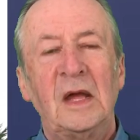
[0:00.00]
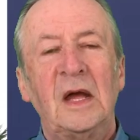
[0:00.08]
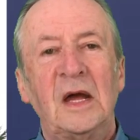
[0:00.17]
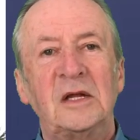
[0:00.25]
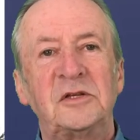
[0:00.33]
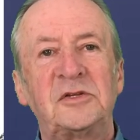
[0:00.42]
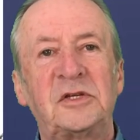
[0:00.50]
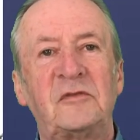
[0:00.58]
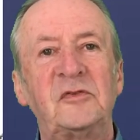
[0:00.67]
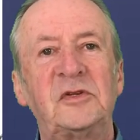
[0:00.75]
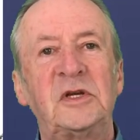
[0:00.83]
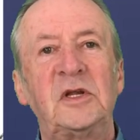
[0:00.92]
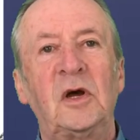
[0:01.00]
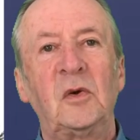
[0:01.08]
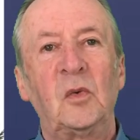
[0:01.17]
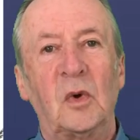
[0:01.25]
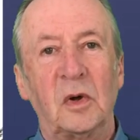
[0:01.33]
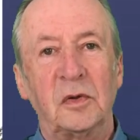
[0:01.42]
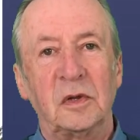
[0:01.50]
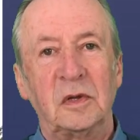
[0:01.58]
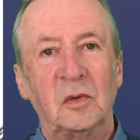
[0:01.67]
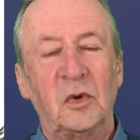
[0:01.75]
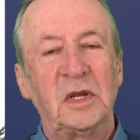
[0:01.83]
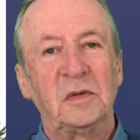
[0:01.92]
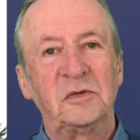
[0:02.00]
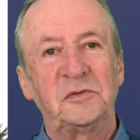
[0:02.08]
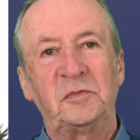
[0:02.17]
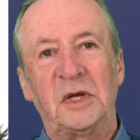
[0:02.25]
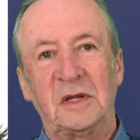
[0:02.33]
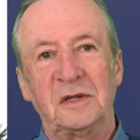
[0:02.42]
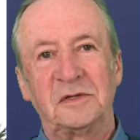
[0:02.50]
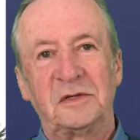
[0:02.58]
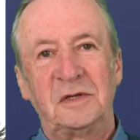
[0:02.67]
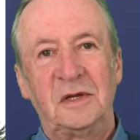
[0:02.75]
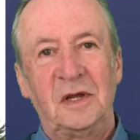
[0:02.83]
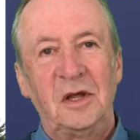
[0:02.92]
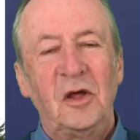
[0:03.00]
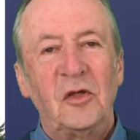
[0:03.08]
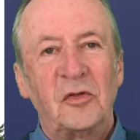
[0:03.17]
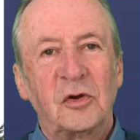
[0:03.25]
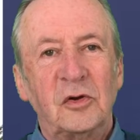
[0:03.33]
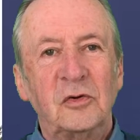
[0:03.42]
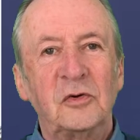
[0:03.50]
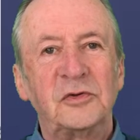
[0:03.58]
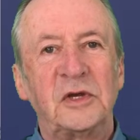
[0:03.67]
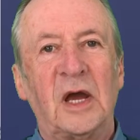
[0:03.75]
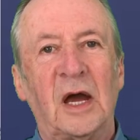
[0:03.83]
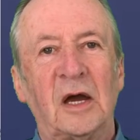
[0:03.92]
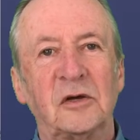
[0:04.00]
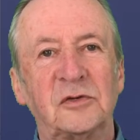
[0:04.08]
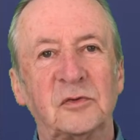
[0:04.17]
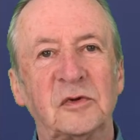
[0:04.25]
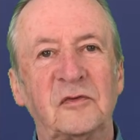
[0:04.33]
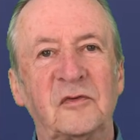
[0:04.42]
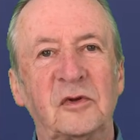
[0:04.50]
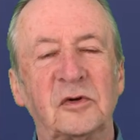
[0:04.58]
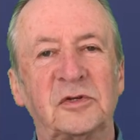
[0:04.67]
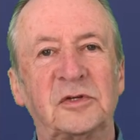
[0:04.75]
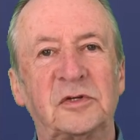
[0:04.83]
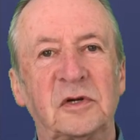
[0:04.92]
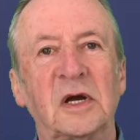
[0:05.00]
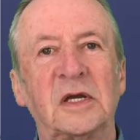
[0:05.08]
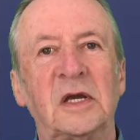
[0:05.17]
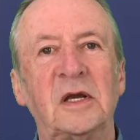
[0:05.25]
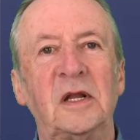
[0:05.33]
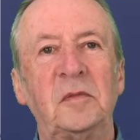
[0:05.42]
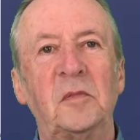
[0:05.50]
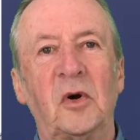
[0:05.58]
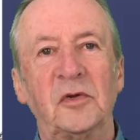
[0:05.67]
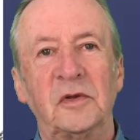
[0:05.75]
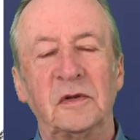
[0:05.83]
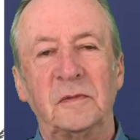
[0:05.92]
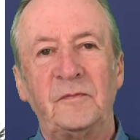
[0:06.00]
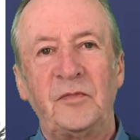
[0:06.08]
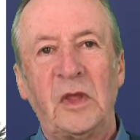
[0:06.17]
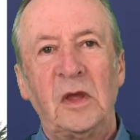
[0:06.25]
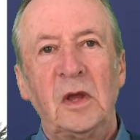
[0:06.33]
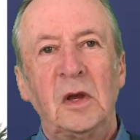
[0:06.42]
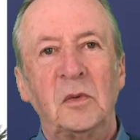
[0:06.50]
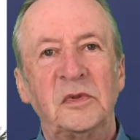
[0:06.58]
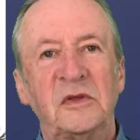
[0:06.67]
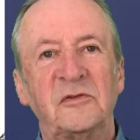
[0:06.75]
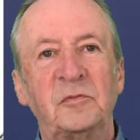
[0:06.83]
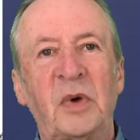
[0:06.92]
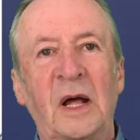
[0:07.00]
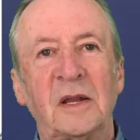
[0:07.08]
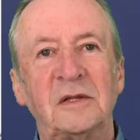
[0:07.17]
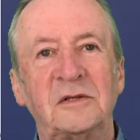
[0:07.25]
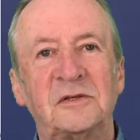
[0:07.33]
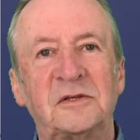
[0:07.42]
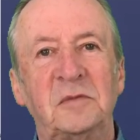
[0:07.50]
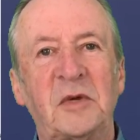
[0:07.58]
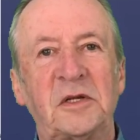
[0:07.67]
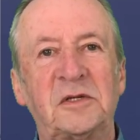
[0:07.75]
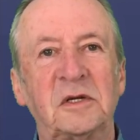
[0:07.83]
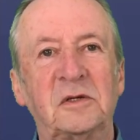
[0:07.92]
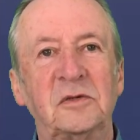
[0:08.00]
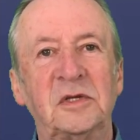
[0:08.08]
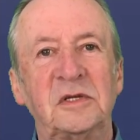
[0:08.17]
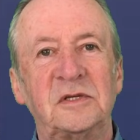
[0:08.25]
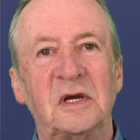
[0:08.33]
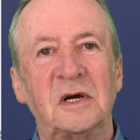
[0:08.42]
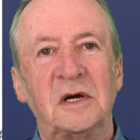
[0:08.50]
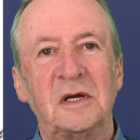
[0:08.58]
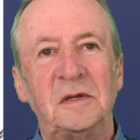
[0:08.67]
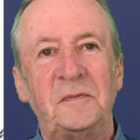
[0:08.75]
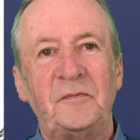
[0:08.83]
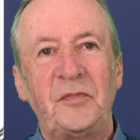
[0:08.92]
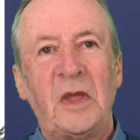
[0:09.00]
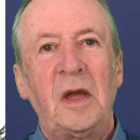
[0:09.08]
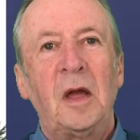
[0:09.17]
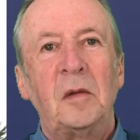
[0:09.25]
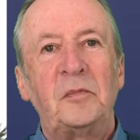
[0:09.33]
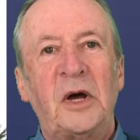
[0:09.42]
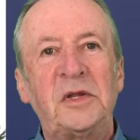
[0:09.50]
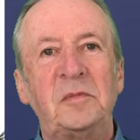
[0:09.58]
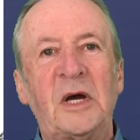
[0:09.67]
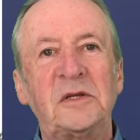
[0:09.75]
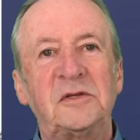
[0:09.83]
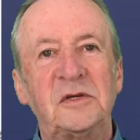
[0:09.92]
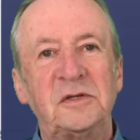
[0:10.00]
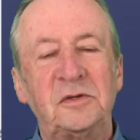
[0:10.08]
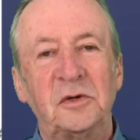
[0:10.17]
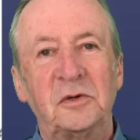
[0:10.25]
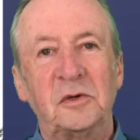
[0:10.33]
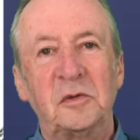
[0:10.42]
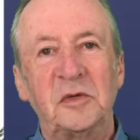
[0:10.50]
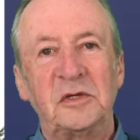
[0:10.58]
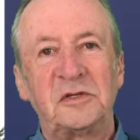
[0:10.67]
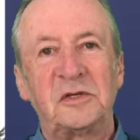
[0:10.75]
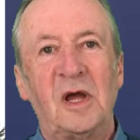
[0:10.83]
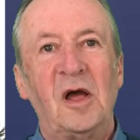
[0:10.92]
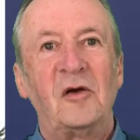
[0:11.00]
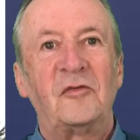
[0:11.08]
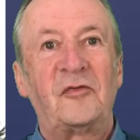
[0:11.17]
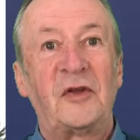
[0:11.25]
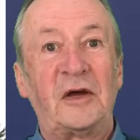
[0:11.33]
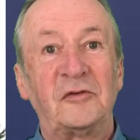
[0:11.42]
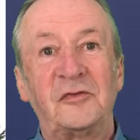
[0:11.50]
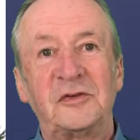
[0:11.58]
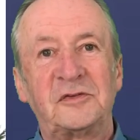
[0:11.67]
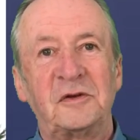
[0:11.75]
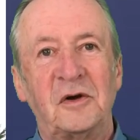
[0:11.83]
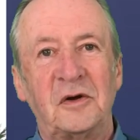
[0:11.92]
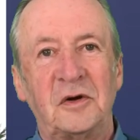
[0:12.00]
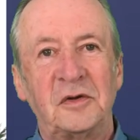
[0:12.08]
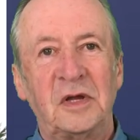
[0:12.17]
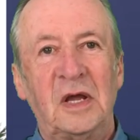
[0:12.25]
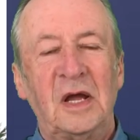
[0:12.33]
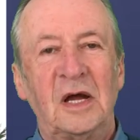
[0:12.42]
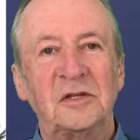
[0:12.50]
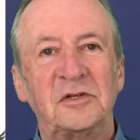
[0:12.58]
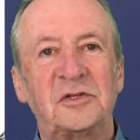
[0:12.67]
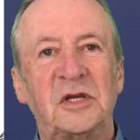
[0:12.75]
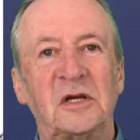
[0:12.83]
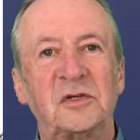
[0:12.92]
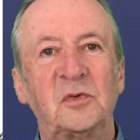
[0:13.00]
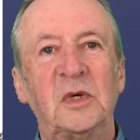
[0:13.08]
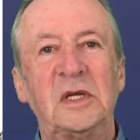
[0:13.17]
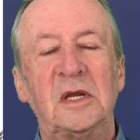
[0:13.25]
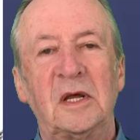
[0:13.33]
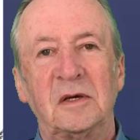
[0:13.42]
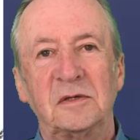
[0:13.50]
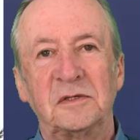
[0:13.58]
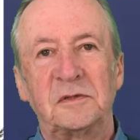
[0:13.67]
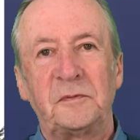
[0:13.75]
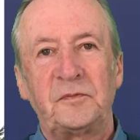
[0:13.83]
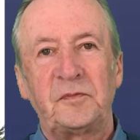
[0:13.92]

In 1701, when it was built, the Cawsey House would have looked strikingly modern, with its balanced symmetrical design, pedimented dormers, flat facade and sash windows,